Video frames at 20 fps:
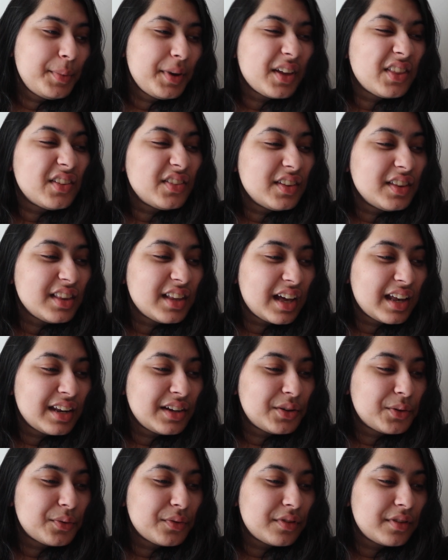But other than that,
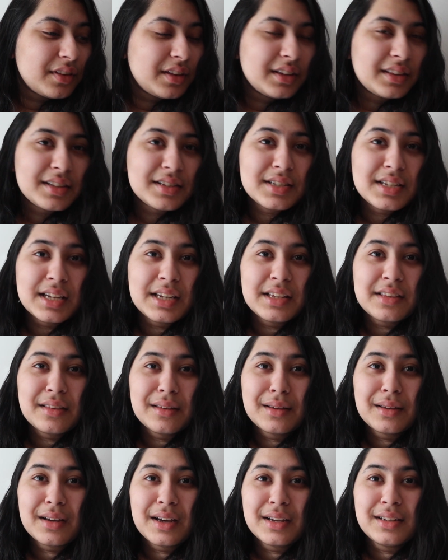I don't think there's
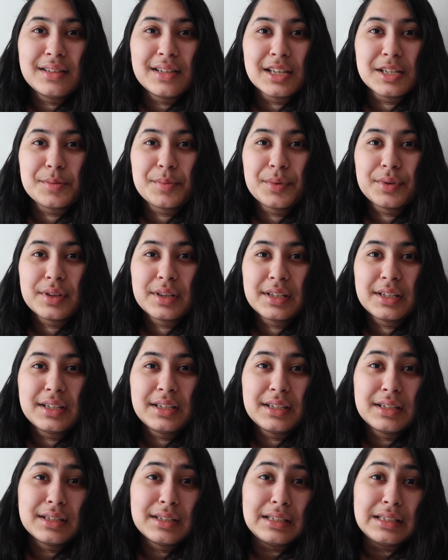anything I
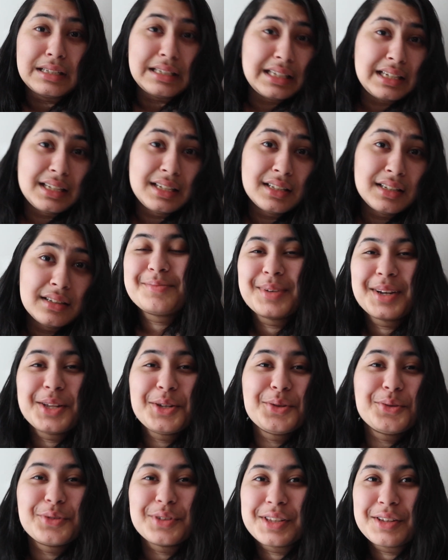desperately need, but I
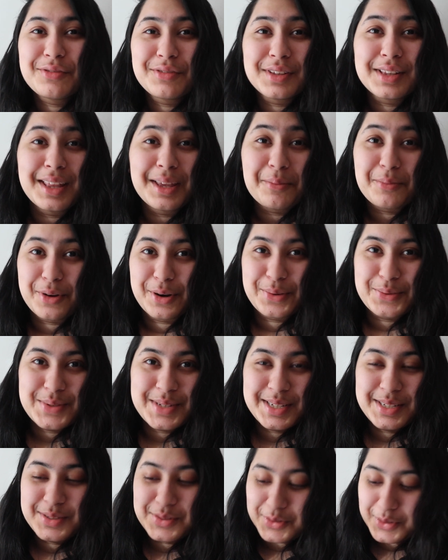do really feel like
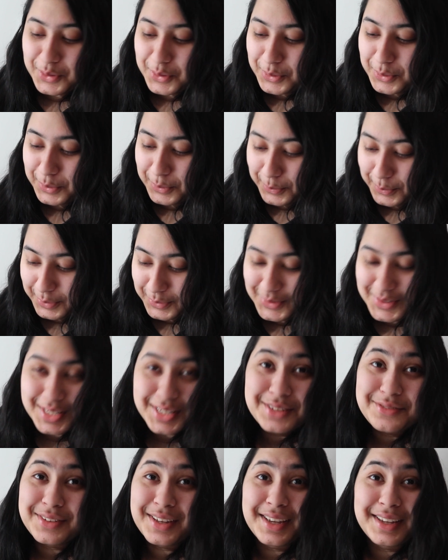browsing, so we'll
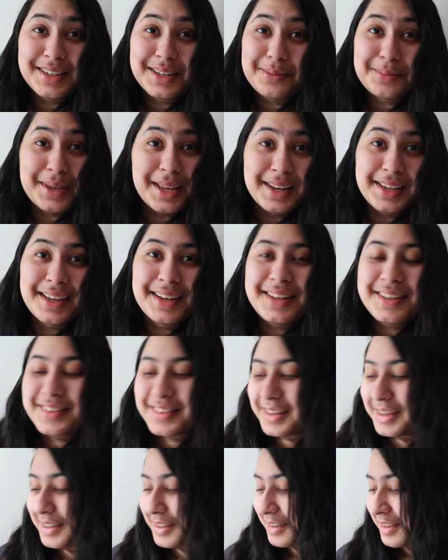see if I end up getting
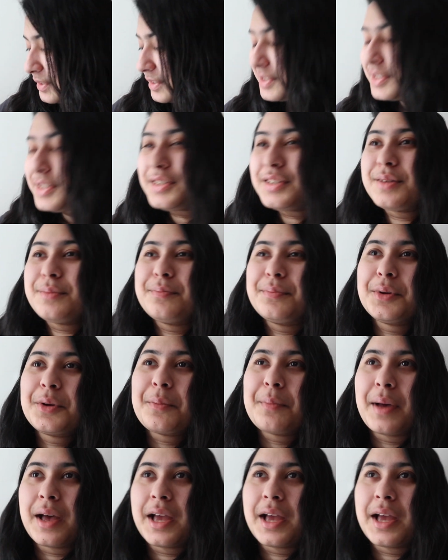anything. This is a book